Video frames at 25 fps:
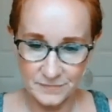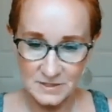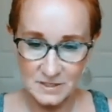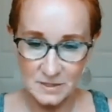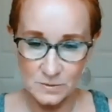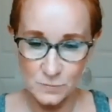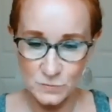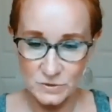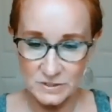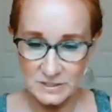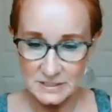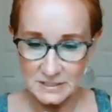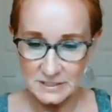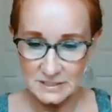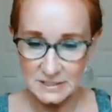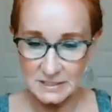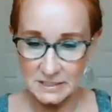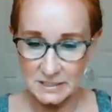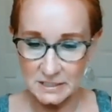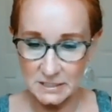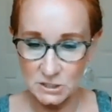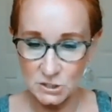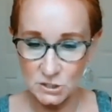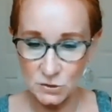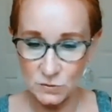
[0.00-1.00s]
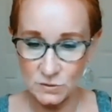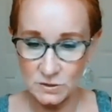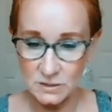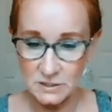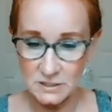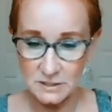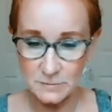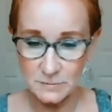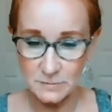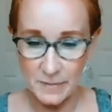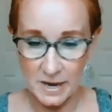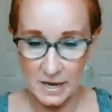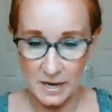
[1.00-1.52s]
someone says Intune
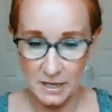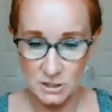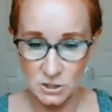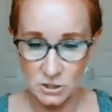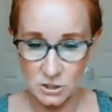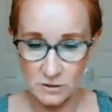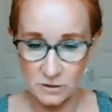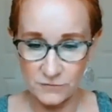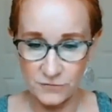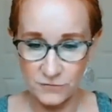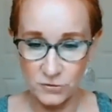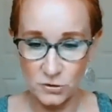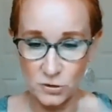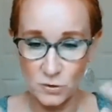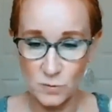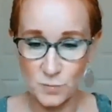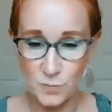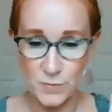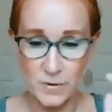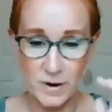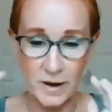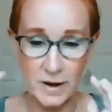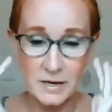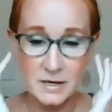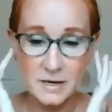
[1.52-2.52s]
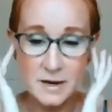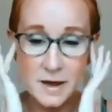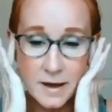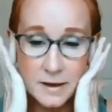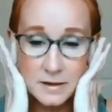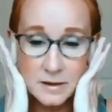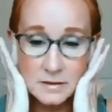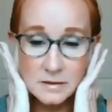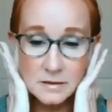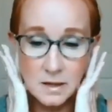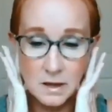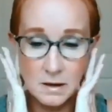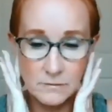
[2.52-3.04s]
is magic for their brain.
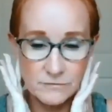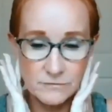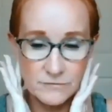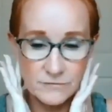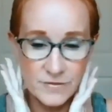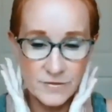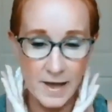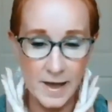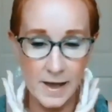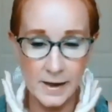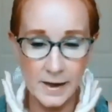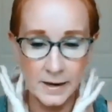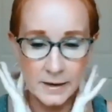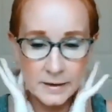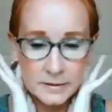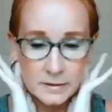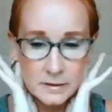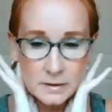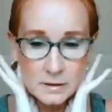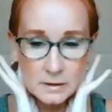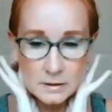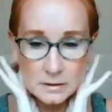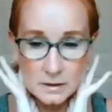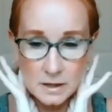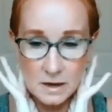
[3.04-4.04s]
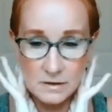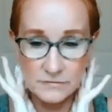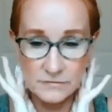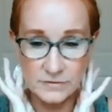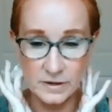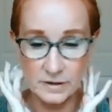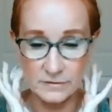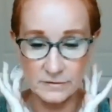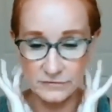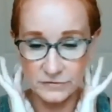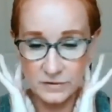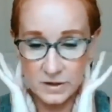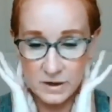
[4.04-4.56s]
I love that. Love,
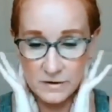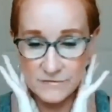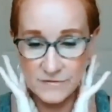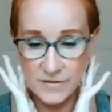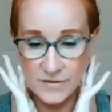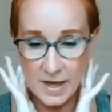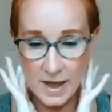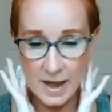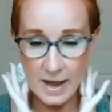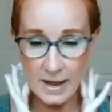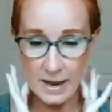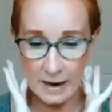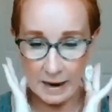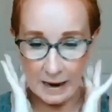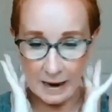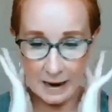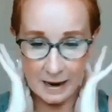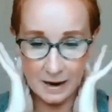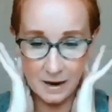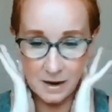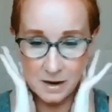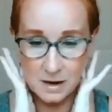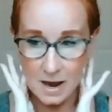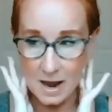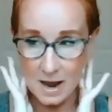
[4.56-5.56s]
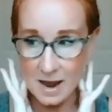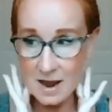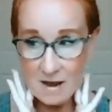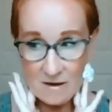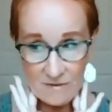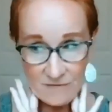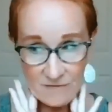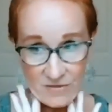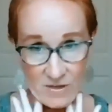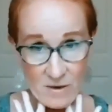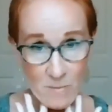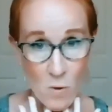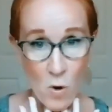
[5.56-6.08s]
love, love that. I
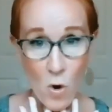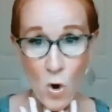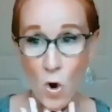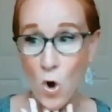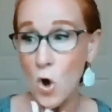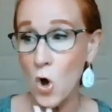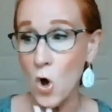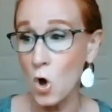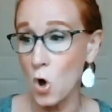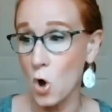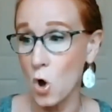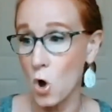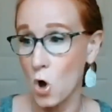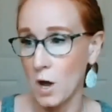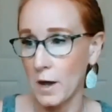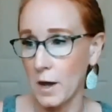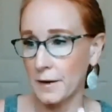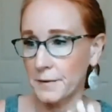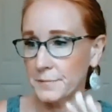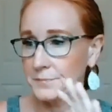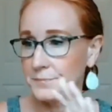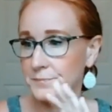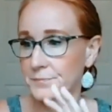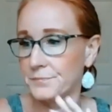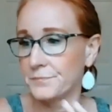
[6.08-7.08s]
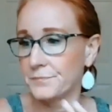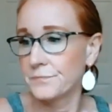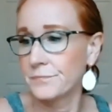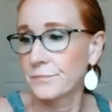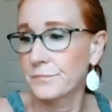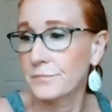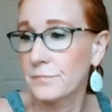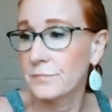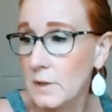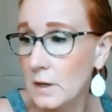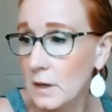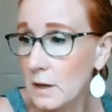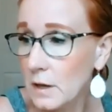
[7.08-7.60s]
have them all on.
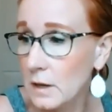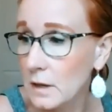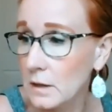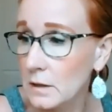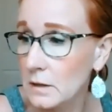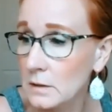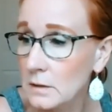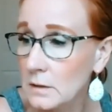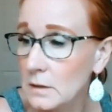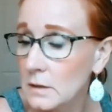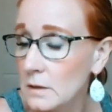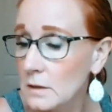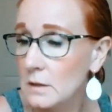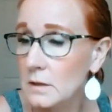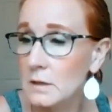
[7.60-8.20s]
Okay.